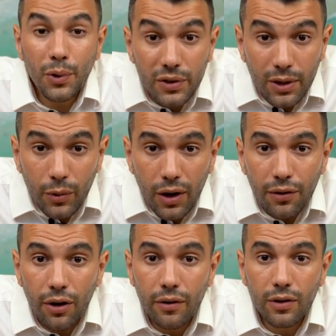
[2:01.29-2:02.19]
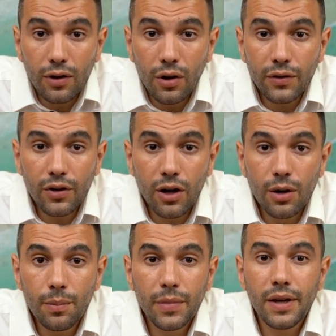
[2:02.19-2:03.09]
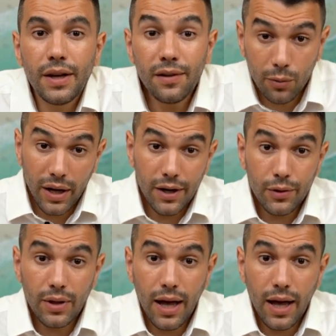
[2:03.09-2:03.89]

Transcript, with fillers: Building wealth over the long term is a way to do